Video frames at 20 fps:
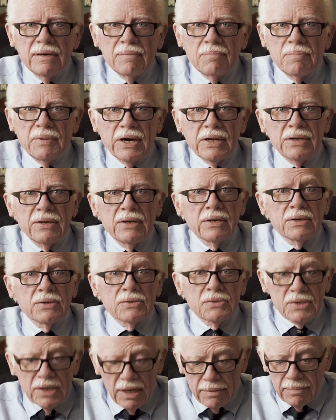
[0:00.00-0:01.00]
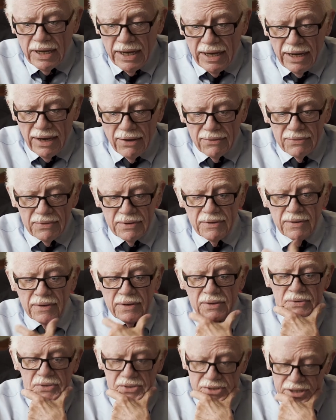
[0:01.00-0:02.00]
But somehow,
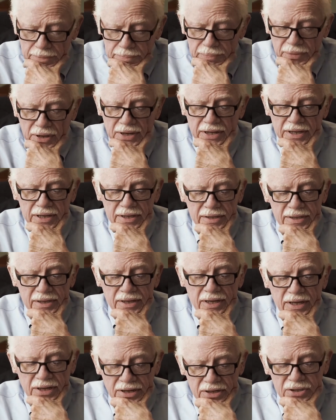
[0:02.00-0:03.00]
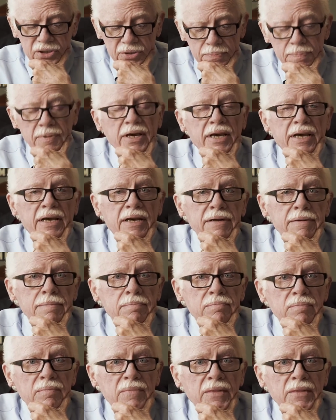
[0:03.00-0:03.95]
somebody in Japan